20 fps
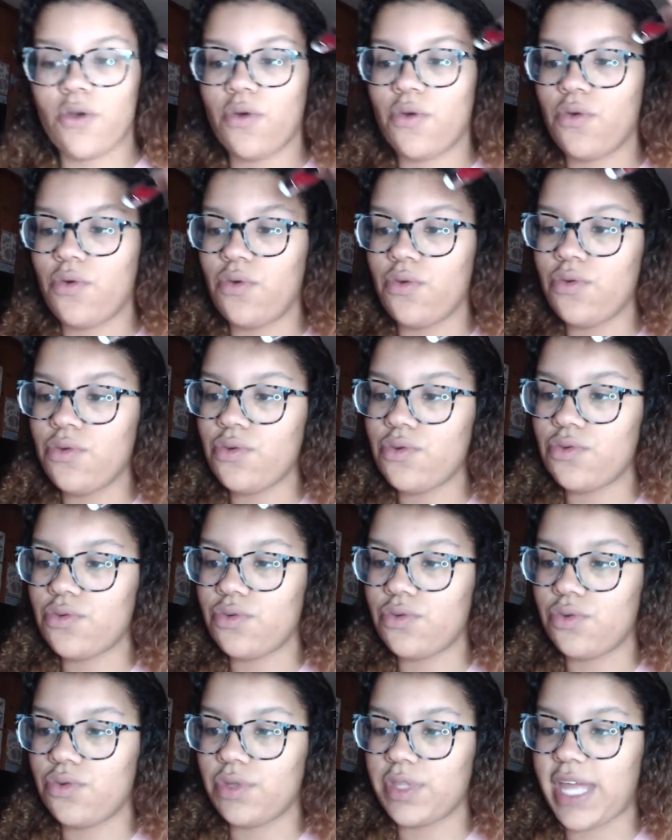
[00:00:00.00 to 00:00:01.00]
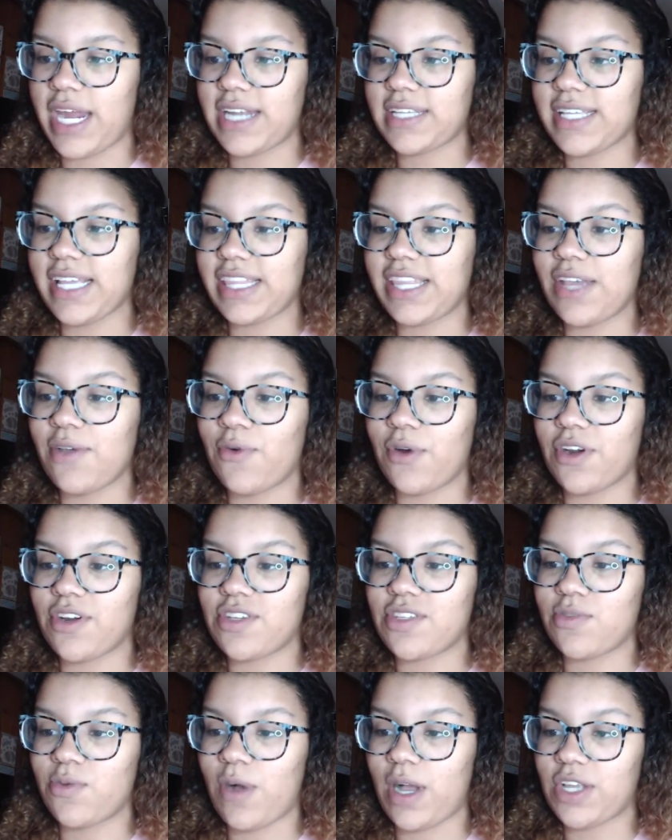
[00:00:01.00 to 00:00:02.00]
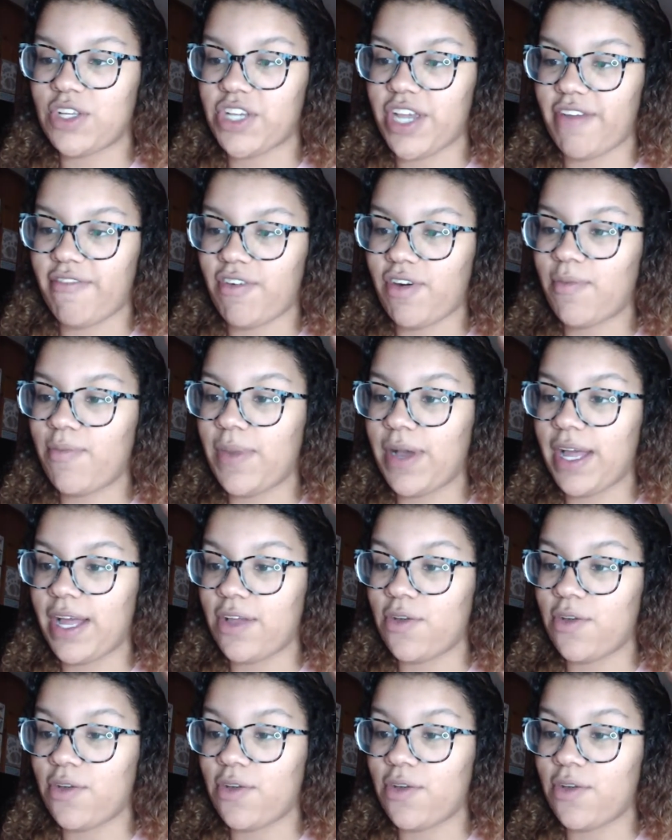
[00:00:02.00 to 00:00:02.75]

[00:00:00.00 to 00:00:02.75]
Ooh, that is like the worst swatch ever, but